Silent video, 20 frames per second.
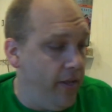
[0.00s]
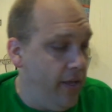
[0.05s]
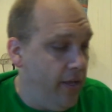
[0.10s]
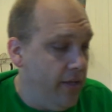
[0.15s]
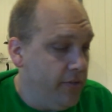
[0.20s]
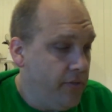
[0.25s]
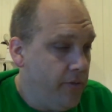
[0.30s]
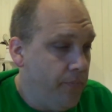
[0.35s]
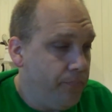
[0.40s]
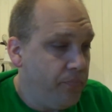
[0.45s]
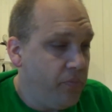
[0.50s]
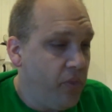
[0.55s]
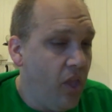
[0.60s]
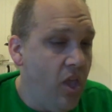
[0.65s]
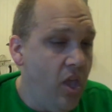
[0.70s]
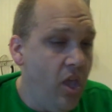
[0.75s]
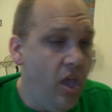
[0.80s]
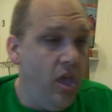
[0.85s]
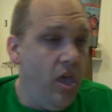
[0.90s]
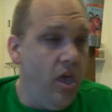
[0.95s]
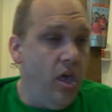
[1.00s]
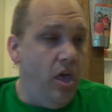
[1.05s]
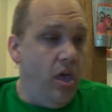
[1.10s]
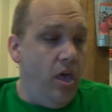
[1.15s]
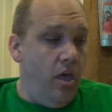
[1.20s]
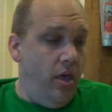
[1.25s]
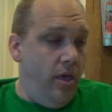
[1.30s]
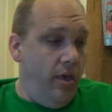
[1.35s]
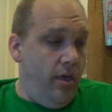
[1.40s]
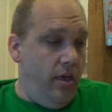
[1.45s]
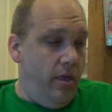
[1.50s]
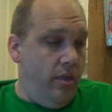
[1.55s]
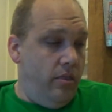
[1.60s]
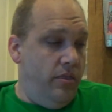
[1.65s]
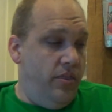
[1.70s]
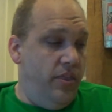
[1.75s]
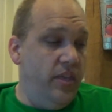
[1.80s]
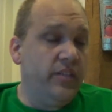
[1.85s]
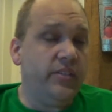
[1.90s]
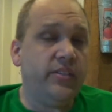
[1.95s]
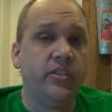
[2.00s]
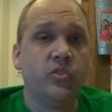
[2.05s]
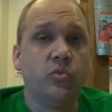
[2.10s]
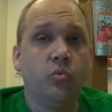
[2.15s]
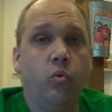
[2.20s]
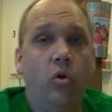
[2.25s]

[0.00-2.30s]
This is